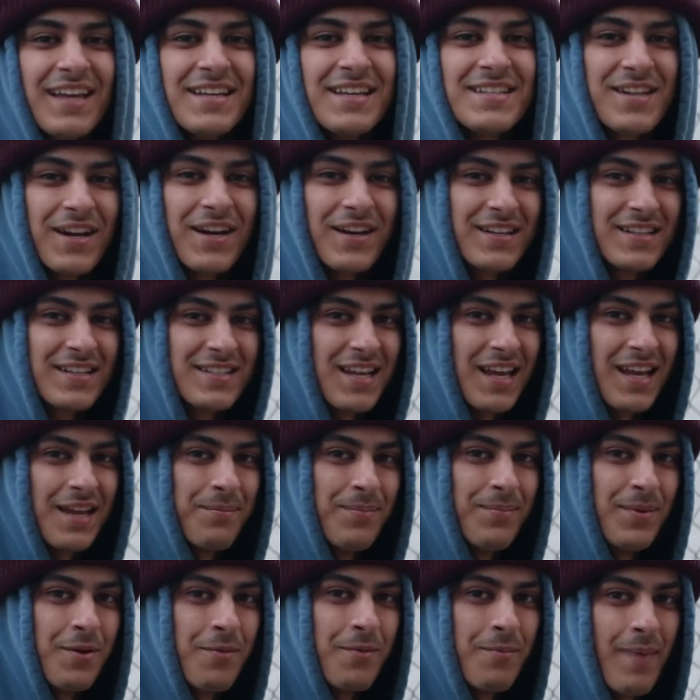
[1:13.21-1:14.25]
He started his
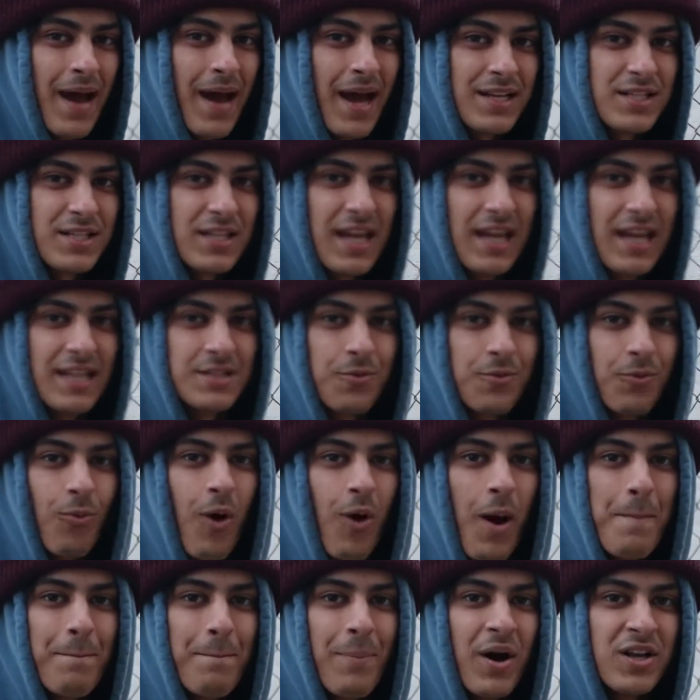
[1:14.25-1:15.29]
debut match against
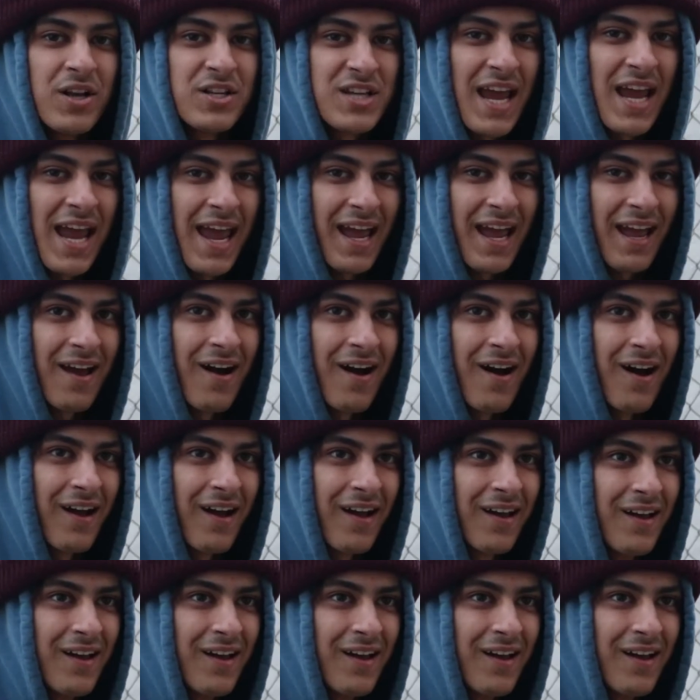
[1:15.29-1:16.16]
One Punch Hancock.